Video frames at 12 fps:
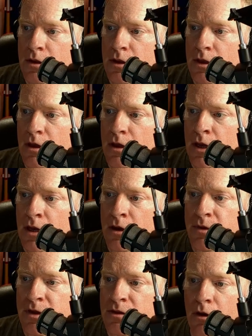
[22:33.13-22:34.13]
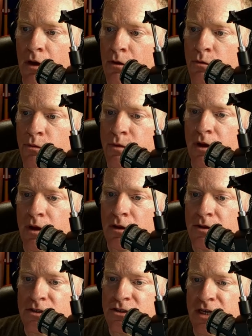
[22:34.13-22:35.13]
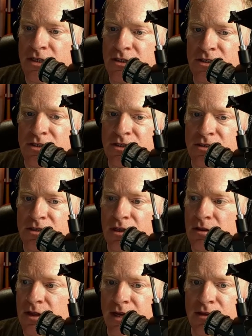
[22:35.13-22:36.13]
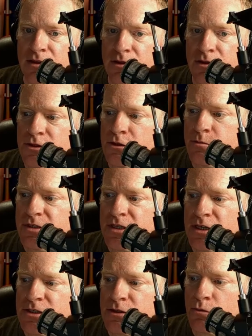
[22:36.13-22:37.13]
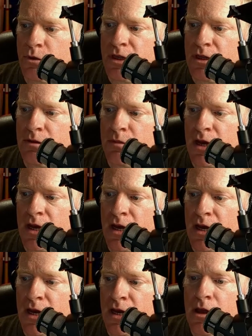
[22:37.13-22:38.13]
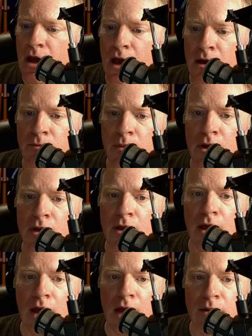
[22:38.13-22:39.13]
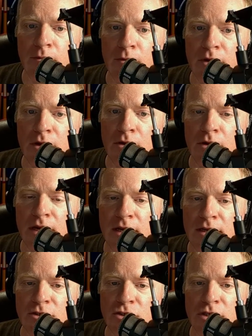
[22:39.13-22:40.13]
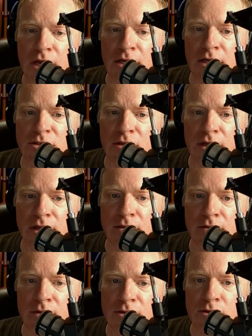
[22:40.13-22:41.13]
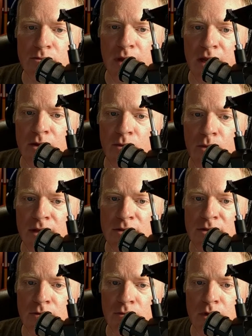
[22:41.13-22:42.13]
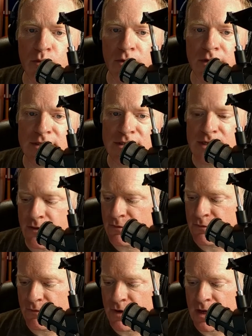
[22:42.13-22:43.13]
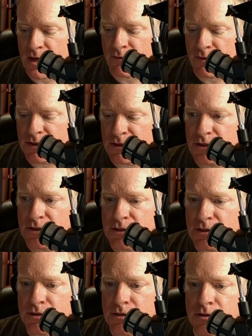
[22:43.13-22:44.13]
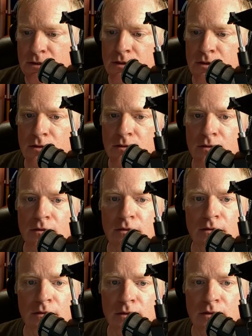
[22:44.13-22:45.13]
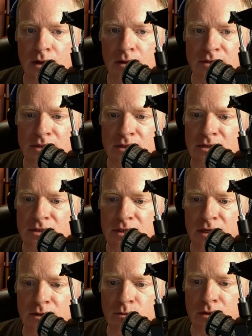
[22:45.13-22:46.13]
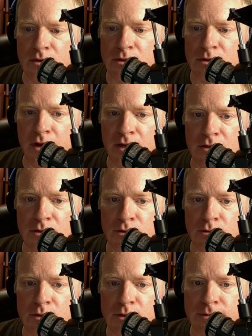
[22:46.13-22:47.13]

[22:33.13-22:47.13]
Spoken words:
that changes is the length of the tube. It doesn't really matter. I'm going to go ahead and change the length of the tube anyway to 3.75 inches. I'm just going to select one of those body tubes.